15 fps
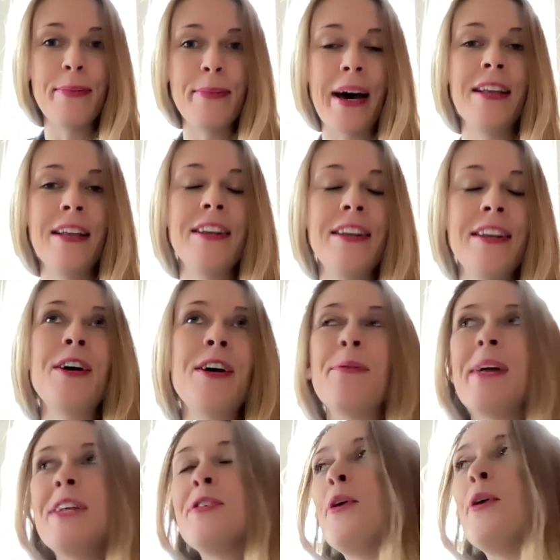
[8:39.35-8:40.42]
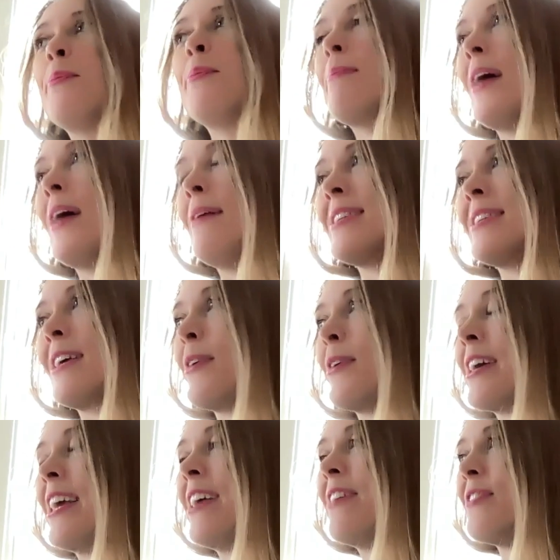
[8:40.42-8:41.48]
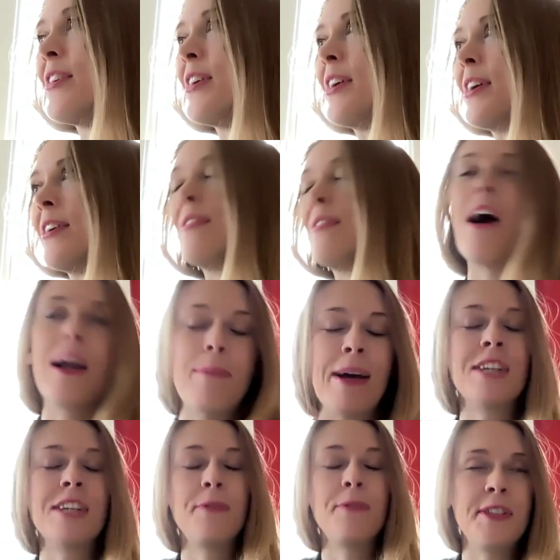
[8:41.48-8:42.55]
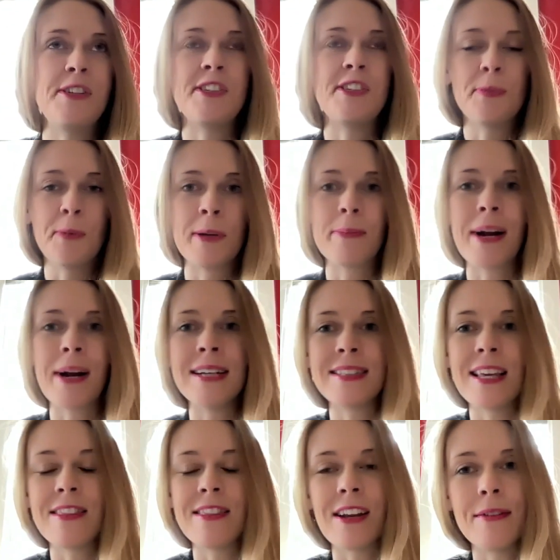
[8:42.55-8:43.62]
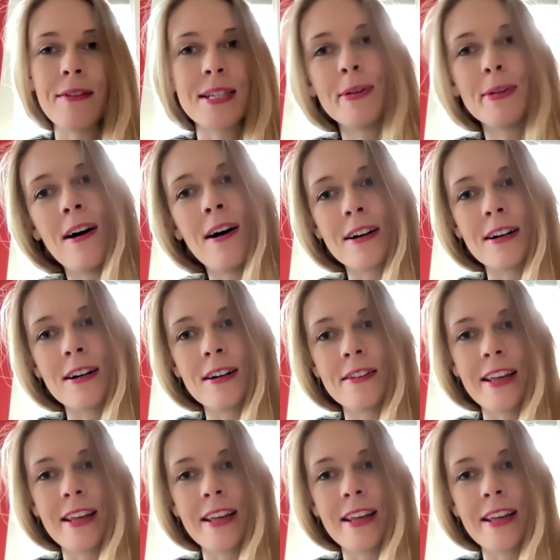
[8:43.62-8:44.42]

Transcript: but when I told people I was like working for Automatic, which is WordPress, they thought I was a blogger.